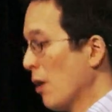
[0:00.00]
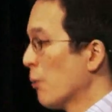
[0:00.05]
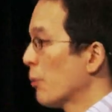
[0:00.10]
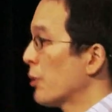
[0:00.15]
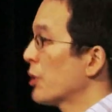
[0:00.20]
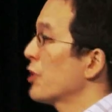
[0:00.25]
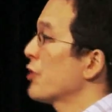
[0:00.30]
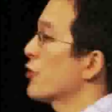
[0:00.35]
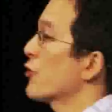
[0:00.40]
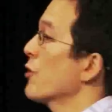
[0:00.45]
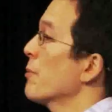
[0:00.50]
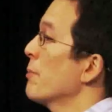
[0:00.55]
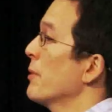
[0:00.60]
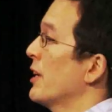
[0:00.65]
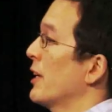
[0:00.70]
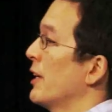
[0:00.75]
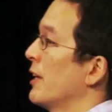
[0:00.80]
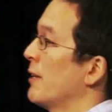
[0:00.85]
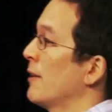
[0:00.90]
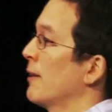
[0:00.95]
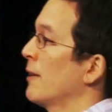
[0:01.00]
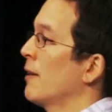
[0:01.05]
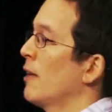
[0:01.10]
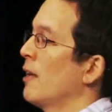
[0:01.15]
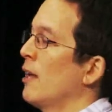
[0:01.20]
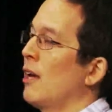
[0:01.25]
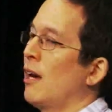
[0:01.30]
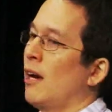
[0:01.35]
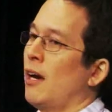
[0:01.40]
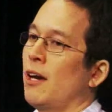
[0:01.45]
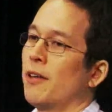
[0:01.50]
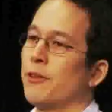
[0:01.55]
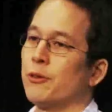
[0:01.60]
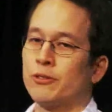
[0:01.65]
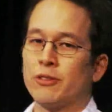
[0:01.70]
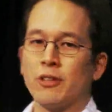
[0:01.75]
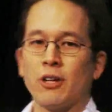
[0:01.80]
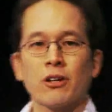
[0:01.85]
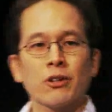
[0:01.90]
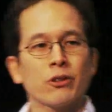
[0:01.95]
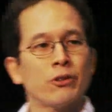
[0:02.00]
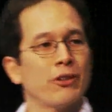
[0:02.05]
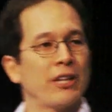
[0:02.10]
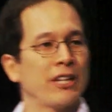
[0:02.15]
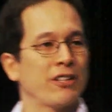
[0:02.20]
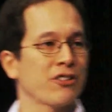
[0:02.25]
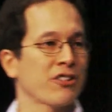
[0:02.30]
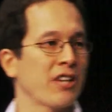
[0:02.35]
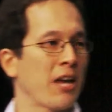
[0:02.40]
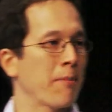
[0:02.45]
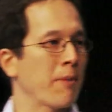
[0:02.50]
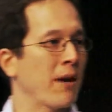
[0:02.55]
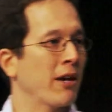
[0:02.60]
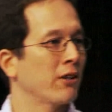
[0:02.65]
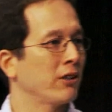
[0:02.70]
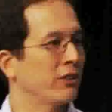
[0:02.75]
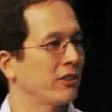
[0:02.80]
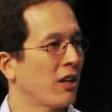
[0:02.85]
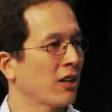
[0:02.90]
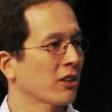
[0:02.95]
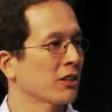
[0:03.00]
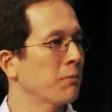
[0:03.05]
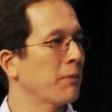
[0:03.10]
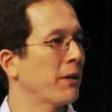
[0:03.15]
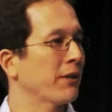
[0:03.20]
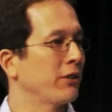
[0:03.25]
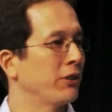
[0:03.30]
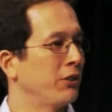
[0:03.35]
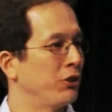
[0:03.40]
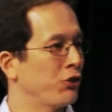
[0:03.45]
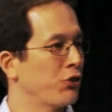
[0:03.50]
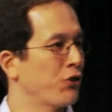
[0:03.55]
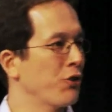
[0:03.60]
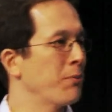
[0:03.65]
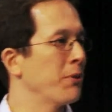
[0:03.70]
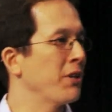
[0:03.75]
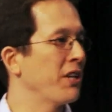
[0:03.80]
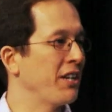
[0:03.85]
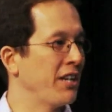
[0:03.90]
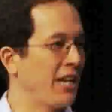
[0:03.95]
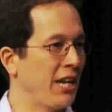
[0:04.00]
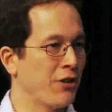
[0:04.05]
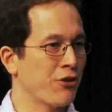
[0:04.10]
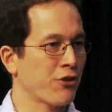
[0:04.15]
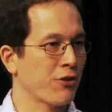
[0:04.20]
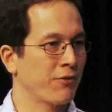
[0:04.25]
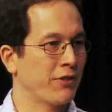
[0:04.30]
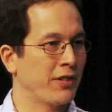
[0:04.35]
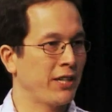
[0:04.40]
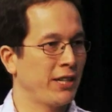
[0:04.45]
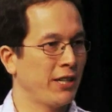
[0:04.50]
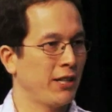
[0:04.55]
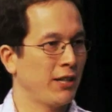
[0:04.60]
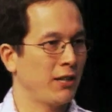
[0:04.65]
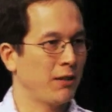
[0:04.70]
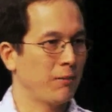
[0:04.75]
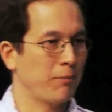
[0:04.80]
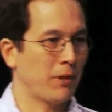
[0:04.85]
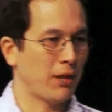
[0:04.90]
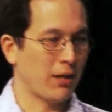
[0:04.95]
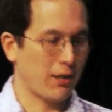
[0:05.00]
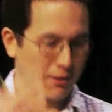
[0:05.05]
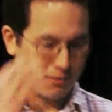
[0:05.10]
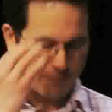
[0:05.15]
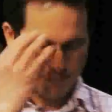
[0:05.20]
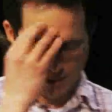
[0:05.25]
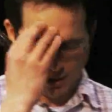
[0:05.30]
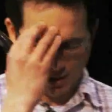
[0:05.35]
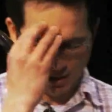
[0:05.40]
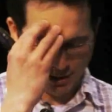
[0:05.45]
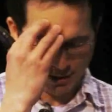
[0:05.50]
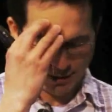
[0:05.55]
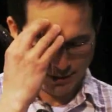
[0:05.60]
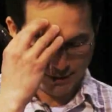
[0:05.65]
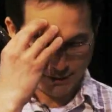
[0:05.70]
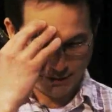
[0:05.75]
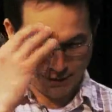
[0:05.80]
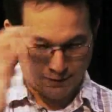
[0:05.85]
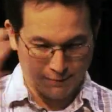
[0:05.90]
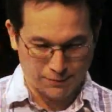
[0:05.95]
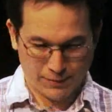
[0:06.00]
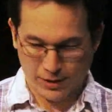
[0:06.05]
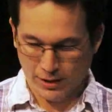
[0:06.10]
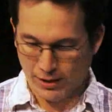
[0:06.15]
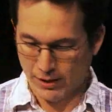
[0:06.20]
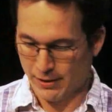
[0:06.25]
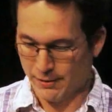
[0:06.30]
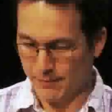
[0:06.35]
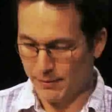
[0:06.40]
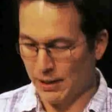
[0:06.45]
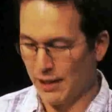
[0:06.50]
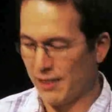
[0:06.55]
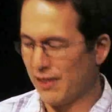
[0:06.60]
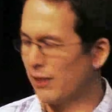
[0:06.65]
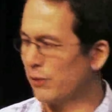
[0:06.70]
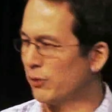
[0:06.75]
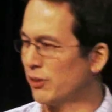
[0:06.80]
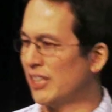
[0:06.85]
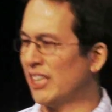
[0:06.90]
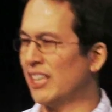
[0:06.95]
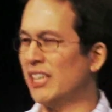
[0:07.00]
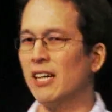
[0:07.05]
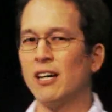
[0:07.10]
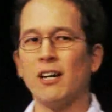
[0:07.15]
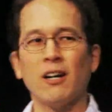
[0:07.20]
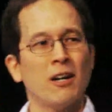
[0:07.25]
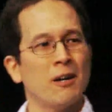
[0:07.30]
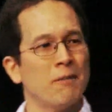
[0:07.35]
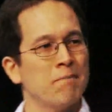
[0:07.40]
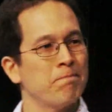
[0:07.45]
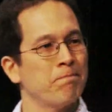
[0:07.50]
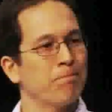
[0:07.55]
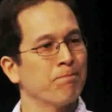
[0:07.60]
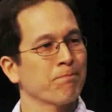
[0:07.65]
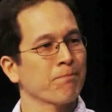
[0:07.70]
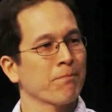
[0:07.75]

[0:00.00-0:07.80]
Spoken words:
We're distributed. There's an article that just came out that talked about the distributed nature of GitHub on, I think it's GigaOM.